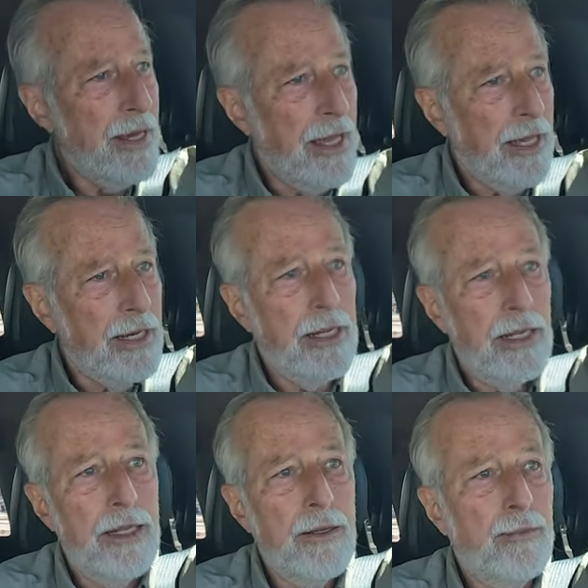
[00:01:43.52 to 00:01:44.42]
And
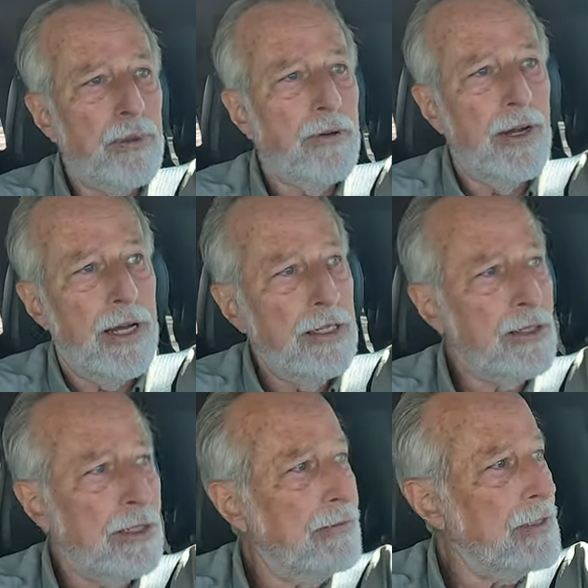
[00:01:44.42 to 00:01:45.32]
he
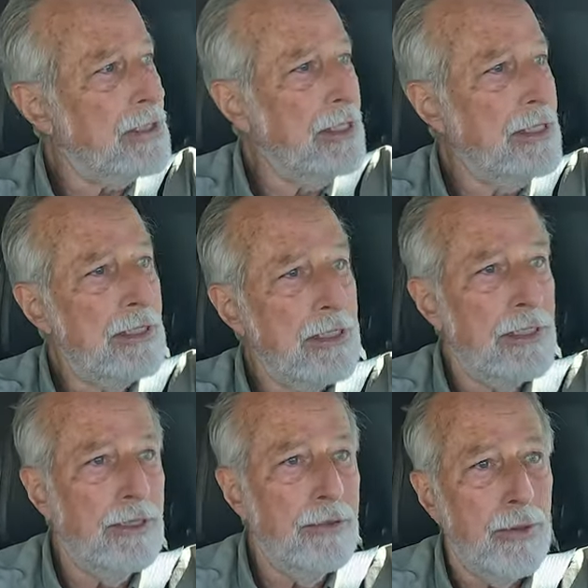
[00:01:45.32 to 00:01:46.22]
provides services
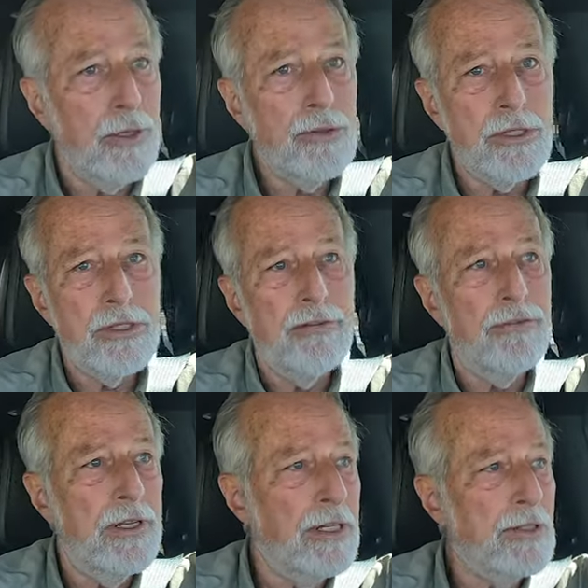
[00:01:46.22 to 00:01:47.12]
to most of the
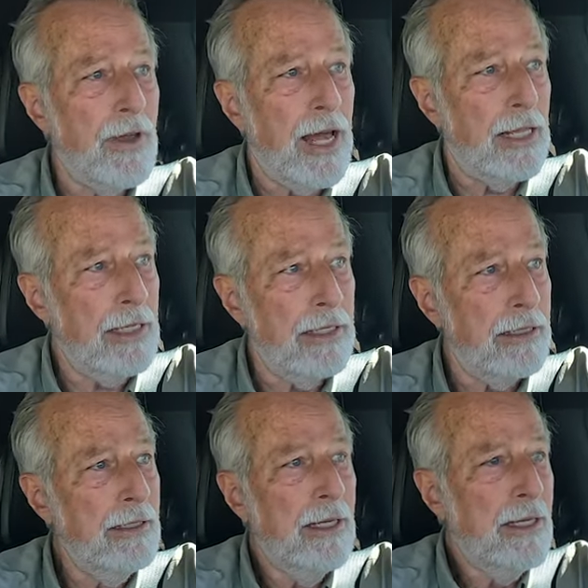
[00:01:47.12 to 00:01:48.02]
Phoenix Valley
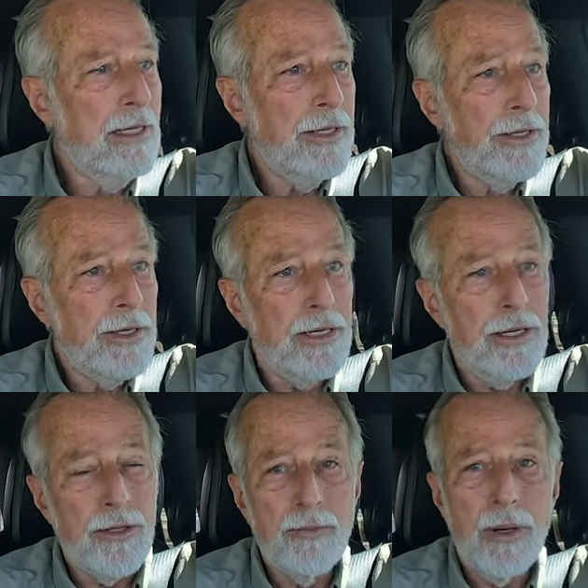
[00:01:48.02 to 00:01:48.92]
and,
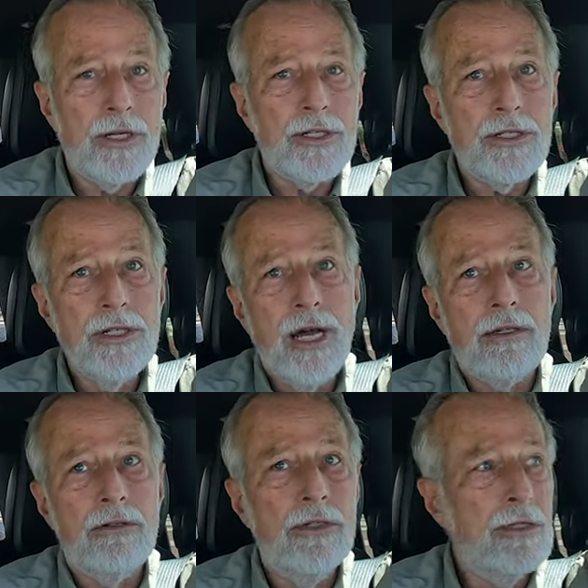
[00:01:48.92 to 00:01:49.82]
and other parts
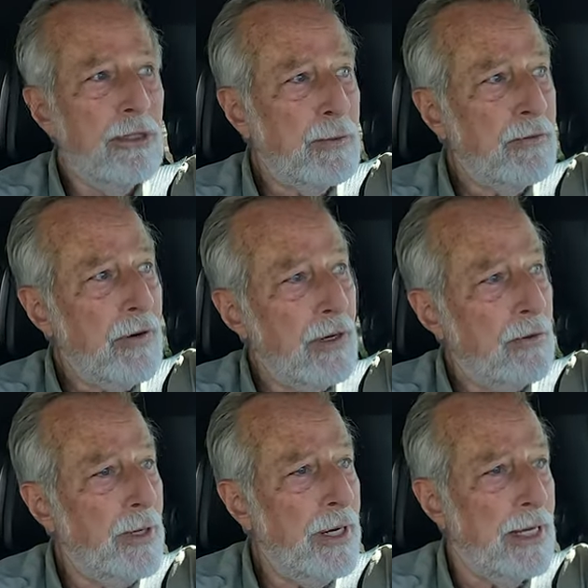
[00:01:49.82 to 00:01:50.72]
not too super far
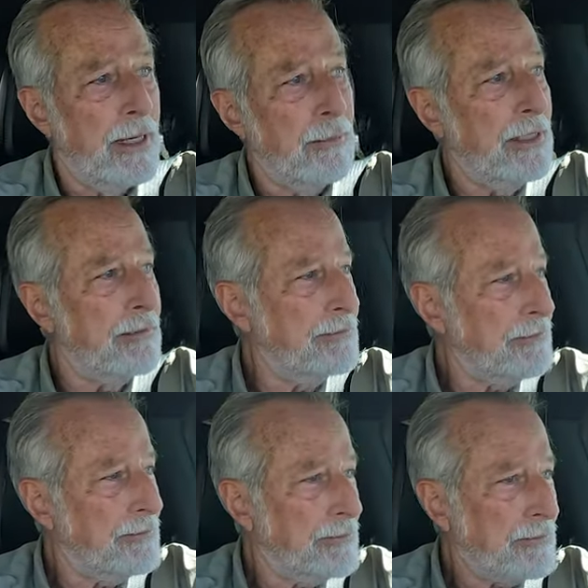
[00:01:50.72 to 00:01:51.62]
away. I mean,
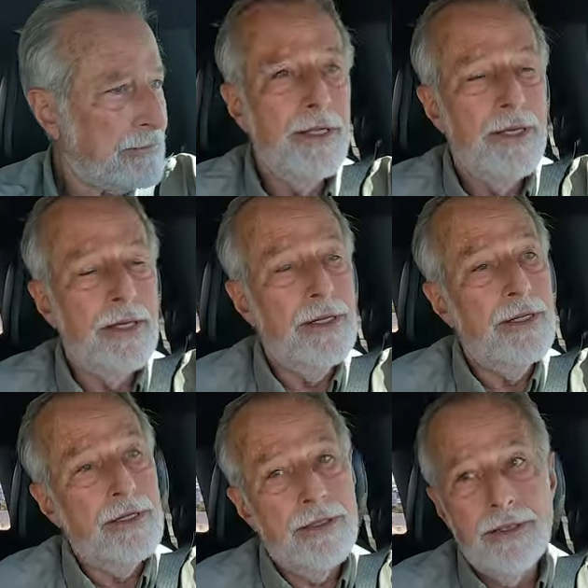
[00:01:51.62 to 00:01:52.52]

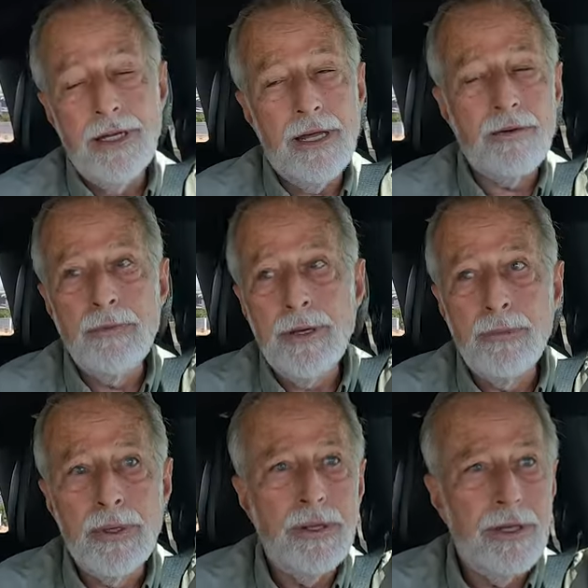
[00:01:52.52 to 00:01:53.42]
you got to
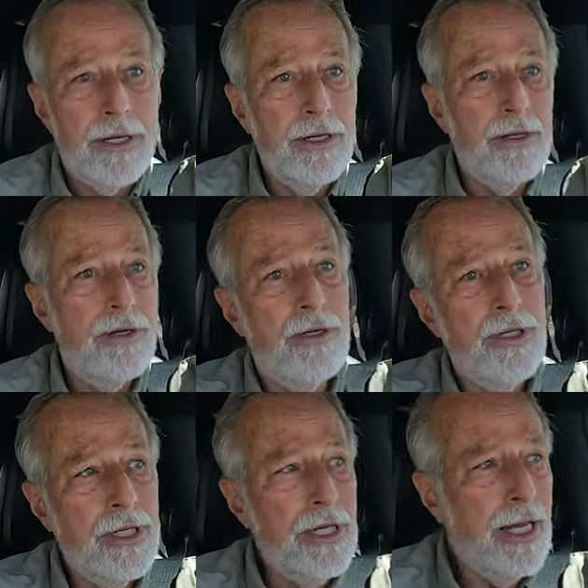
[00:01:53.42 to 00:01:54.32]
remember that
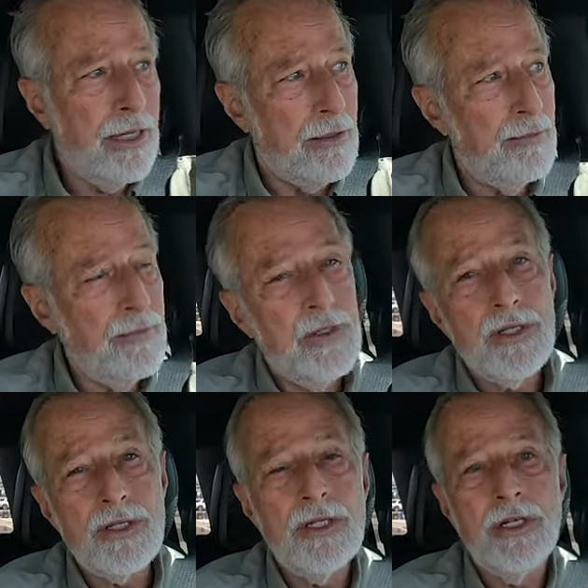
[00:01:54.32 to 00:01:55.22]
good help
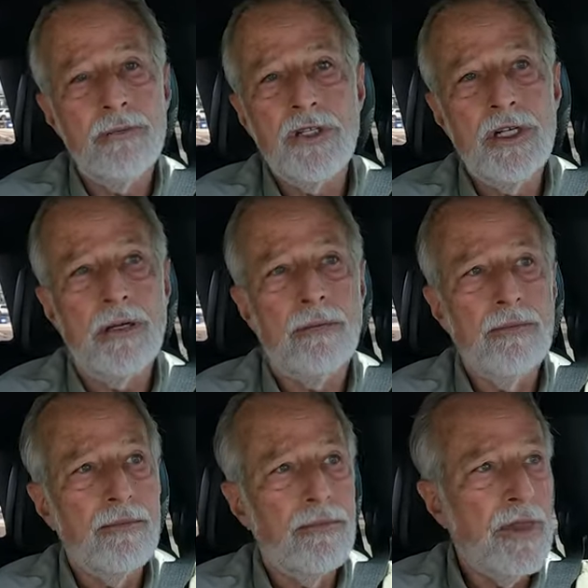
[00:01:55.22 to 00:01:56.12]
doesn't come cheap.
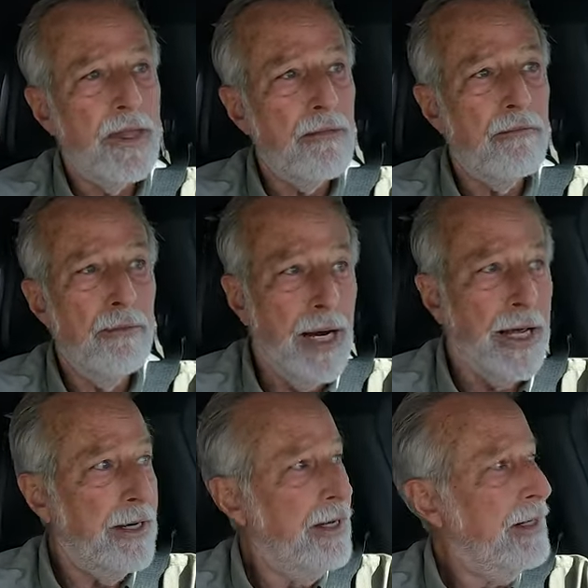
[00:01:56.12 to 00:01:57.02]
But